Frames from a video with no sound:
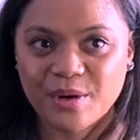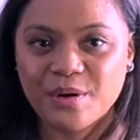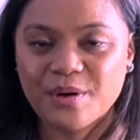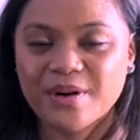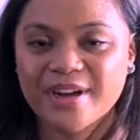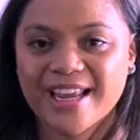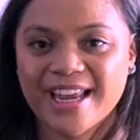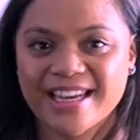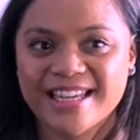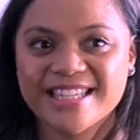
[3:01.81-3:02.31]

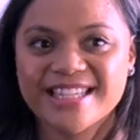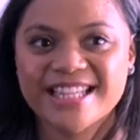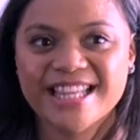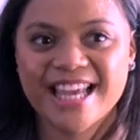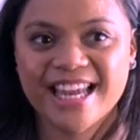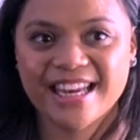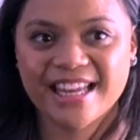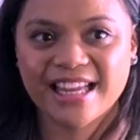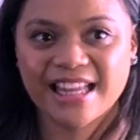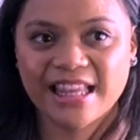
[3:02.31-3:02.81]
or
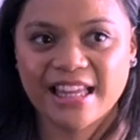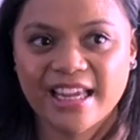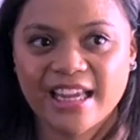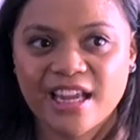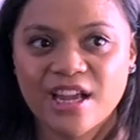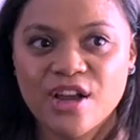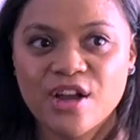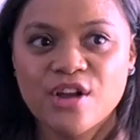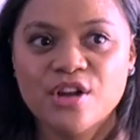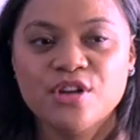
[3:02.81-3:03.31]

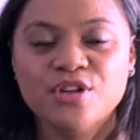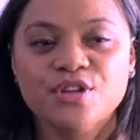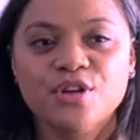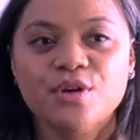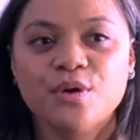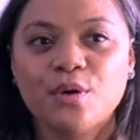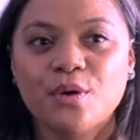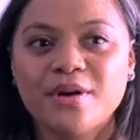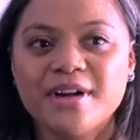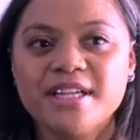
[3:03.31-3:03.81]
kinesthetically,
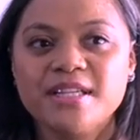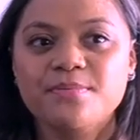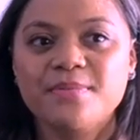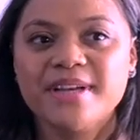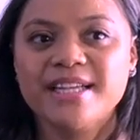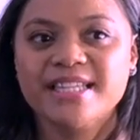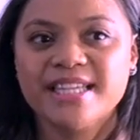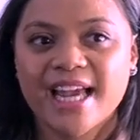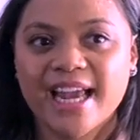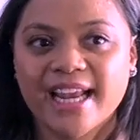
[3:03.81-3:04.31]
should always
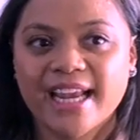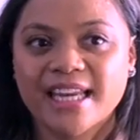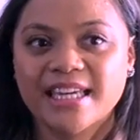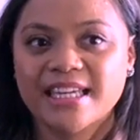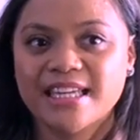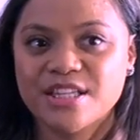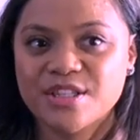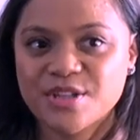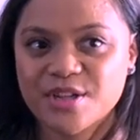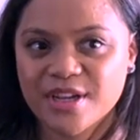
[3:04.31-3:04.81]
be taken
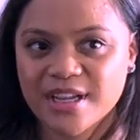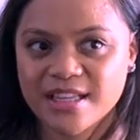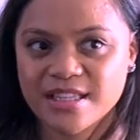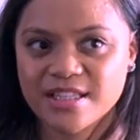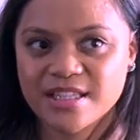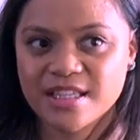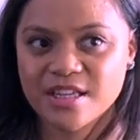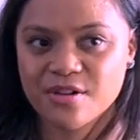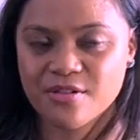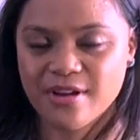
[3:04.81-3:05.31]
into
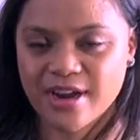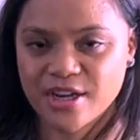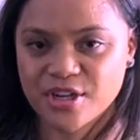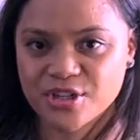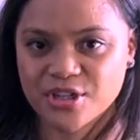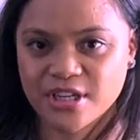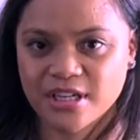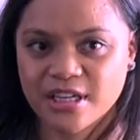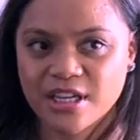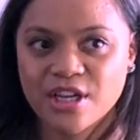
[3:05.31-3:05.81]

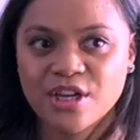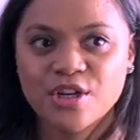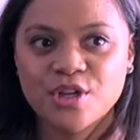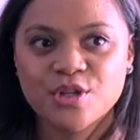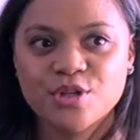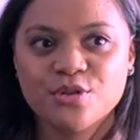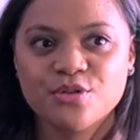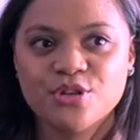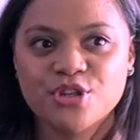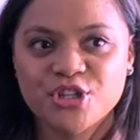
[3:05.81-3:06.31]
consideration
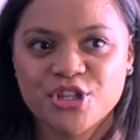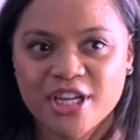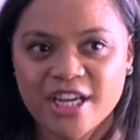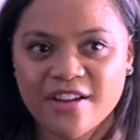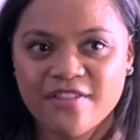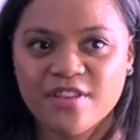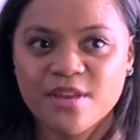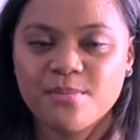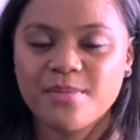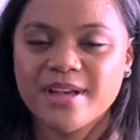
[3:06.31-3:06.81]
to
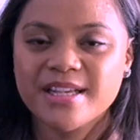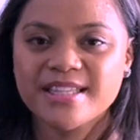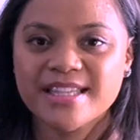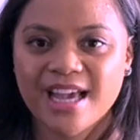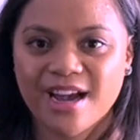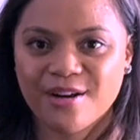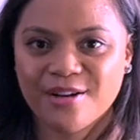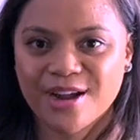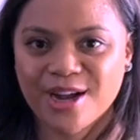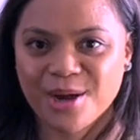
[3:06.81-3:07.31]
achieve the best
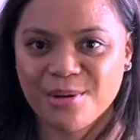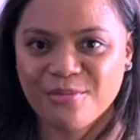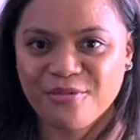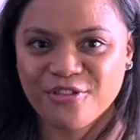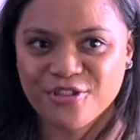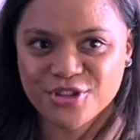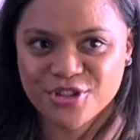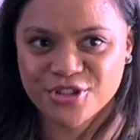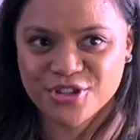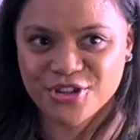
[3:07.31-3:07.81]
outcome
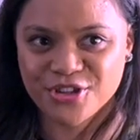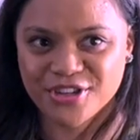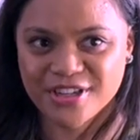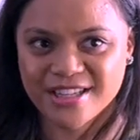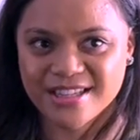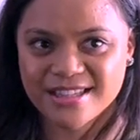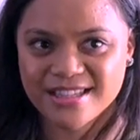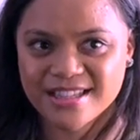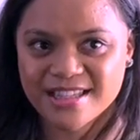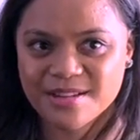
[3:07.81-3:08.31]
for
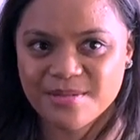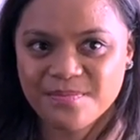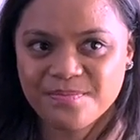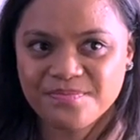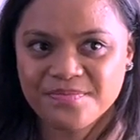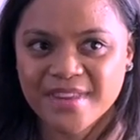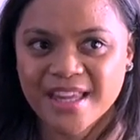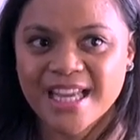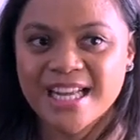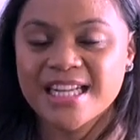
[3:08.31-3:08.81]
students.
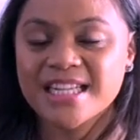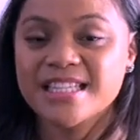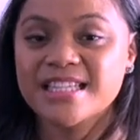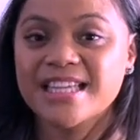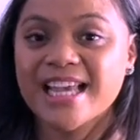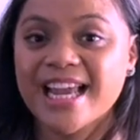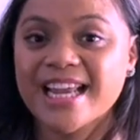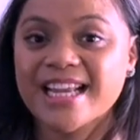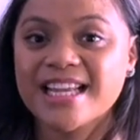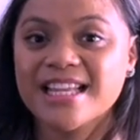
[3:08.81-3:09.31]

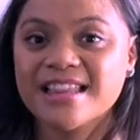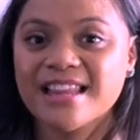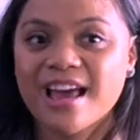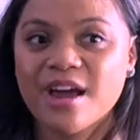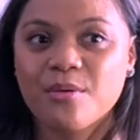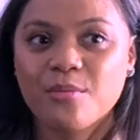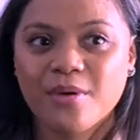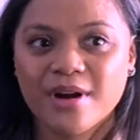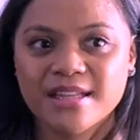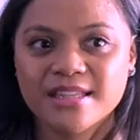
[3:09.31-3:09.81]
Taking
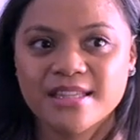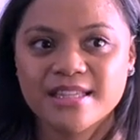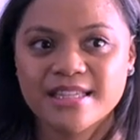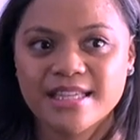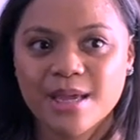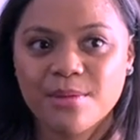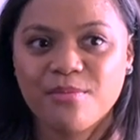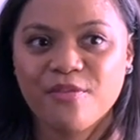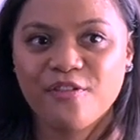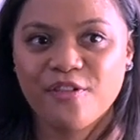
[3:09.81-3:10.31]
that one
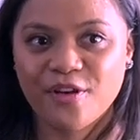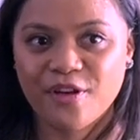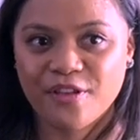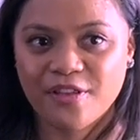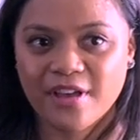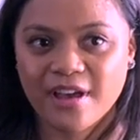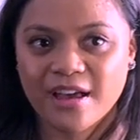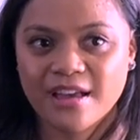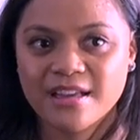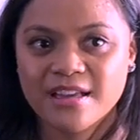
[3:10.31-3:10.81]
step
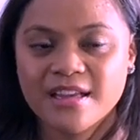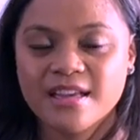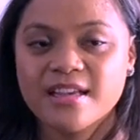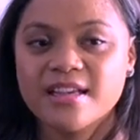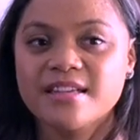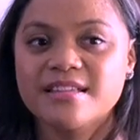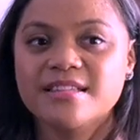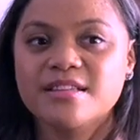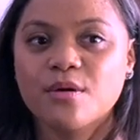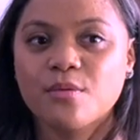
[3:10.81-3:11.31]
further
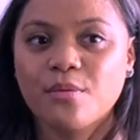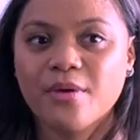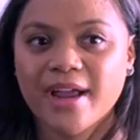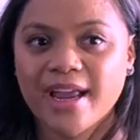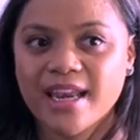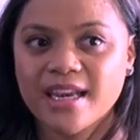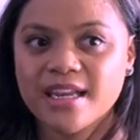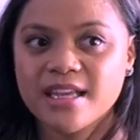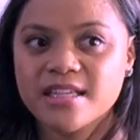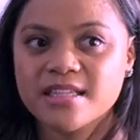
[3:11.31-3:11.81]
is
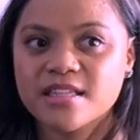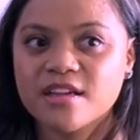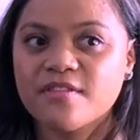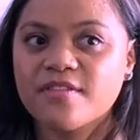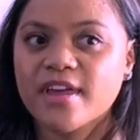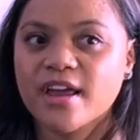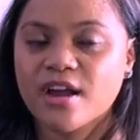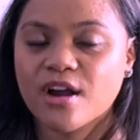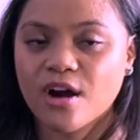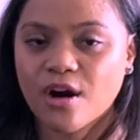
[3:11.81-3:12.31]
awareness of
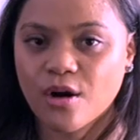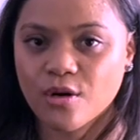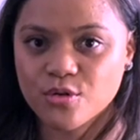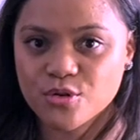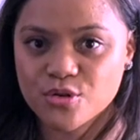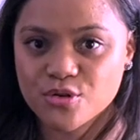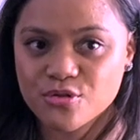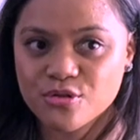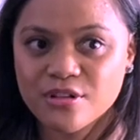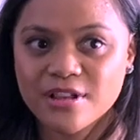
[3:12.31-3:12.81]
their
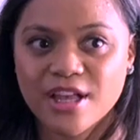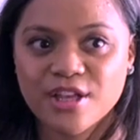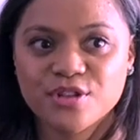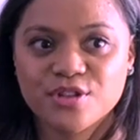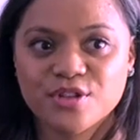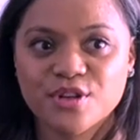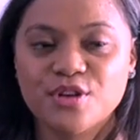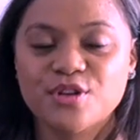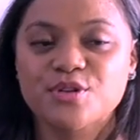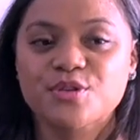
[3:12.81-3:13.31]
cultural and
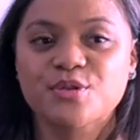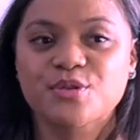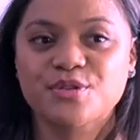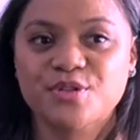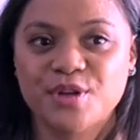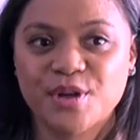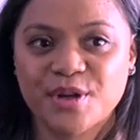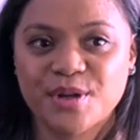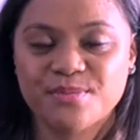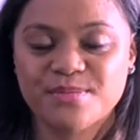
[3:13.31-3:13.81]
social
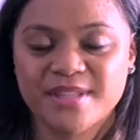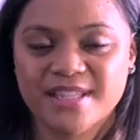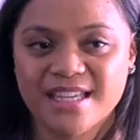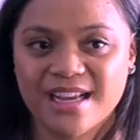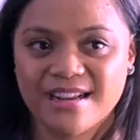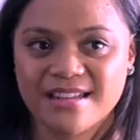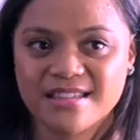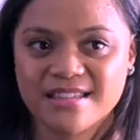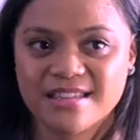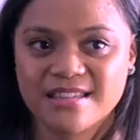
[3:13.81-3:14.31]

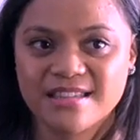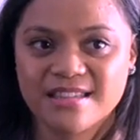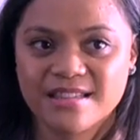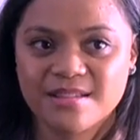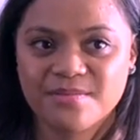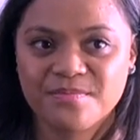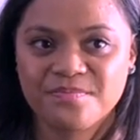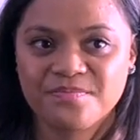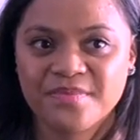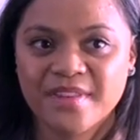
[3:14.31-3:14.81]
circumstances.
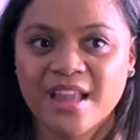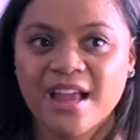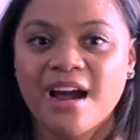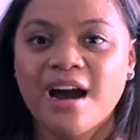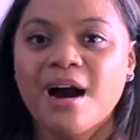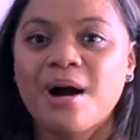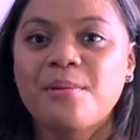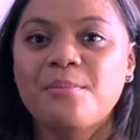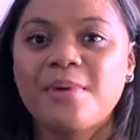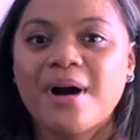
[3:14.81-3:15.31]

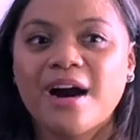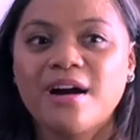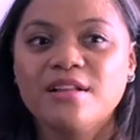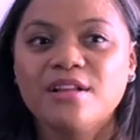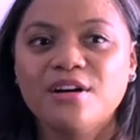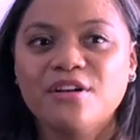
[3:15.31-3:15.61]
Paulo